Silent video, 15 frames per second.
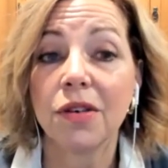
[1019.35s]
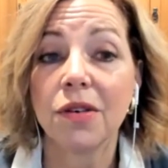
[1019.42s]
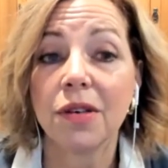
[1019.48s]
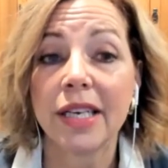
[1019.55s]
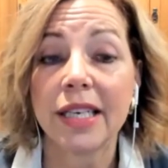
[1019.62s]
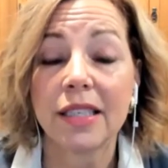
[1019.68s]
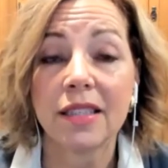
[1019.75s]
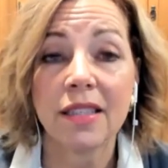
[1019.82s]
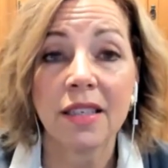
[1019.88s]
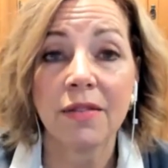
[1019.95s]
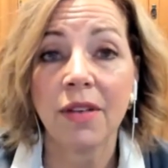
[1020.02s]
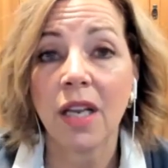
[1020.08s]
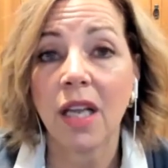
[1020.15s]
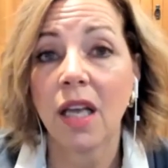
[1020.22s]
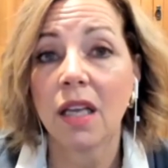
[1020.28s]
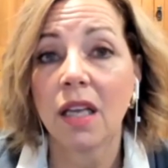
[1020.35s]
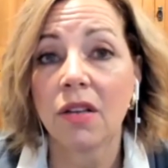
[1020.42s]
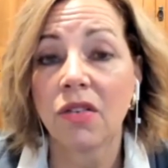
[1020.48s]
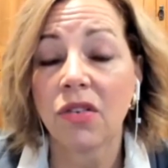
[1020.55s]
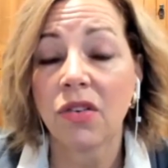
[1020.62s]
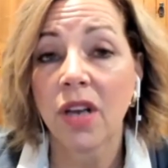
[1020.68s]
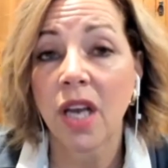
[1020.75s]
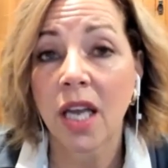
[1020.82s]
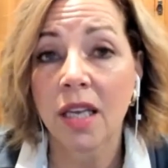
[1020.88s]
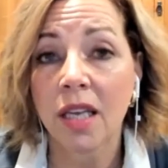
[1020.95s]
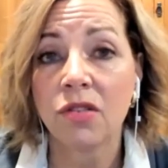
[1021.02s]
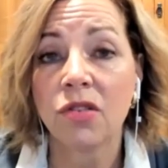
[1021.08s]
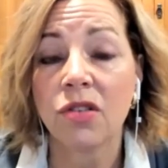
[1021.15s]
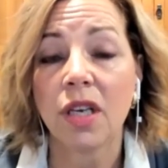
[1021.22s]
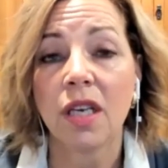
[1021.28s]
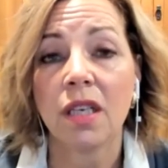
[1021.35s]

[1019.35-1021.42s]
creativity and change